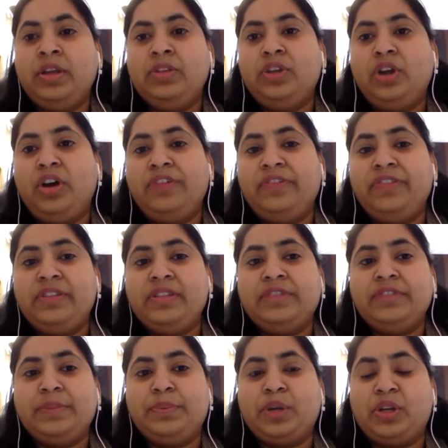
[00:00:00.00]
The Office of
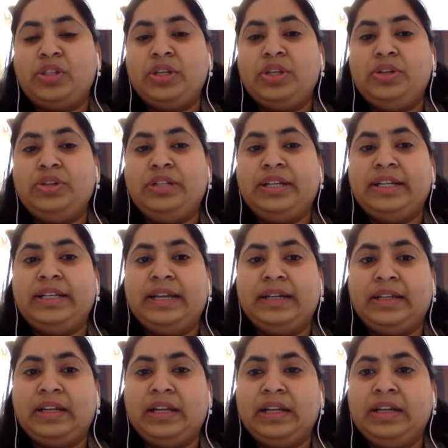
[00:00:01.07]
the Prosecutor in
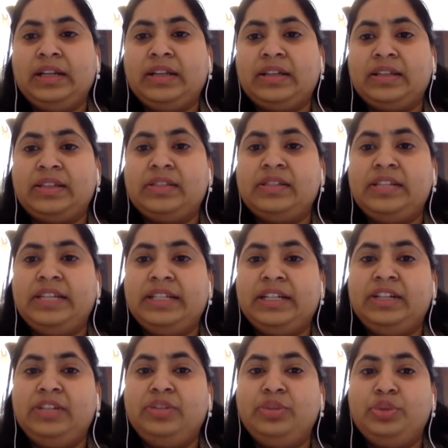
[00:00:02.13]
Entaganda case
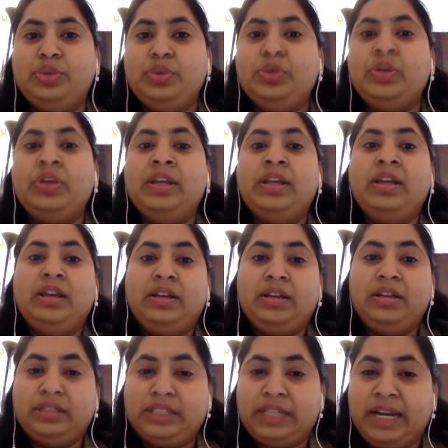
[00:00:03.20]
detailed two
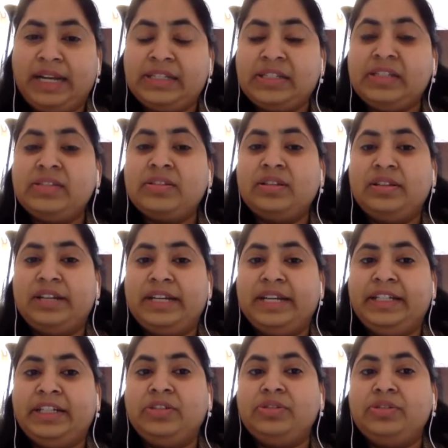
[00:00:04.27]
charges
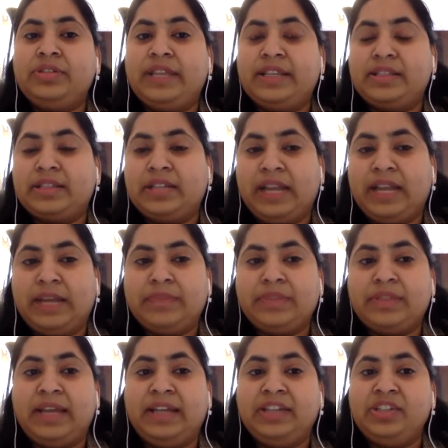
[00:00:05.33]
related to sex crimes,
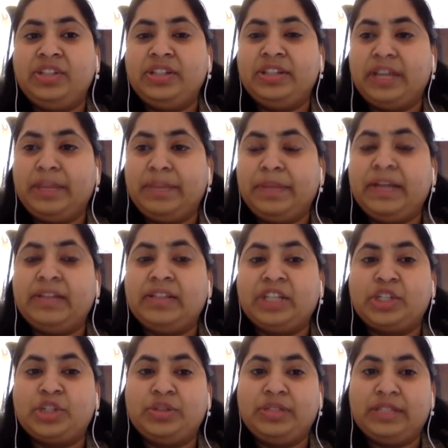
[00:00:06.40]
alleging rape and
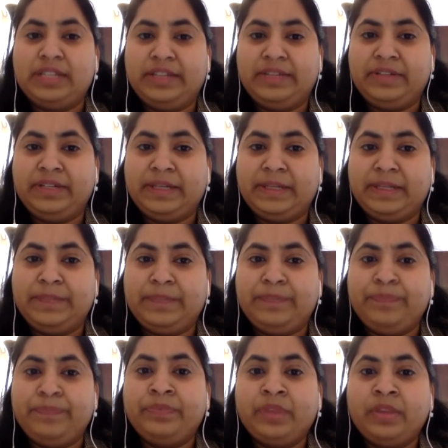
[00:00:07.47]
sexual slavery,
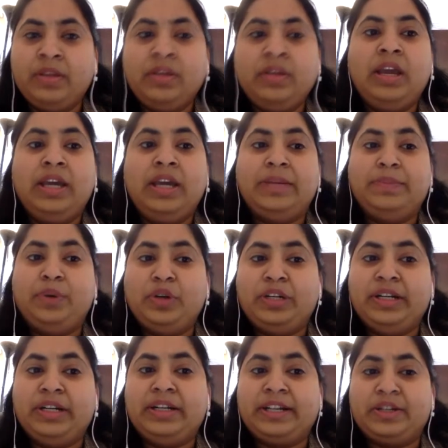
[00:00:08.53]

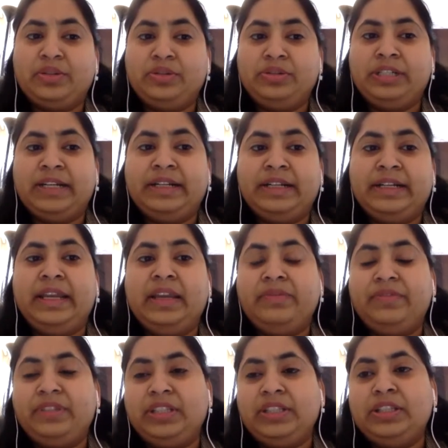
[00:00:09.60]
reported recruitedly
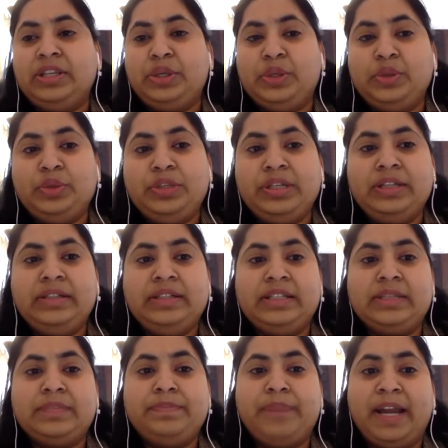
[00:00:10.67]
within the Union
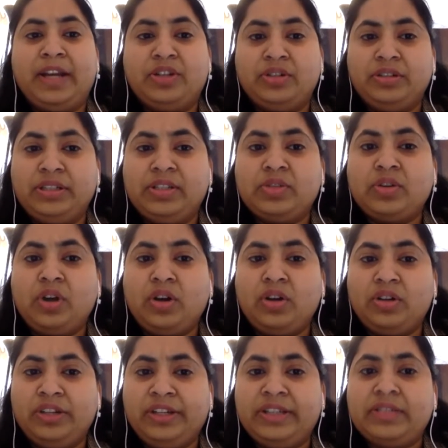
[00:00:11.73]
des Patriotes
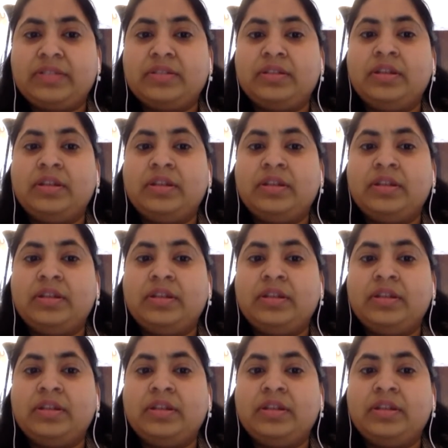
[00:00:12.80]
Congolais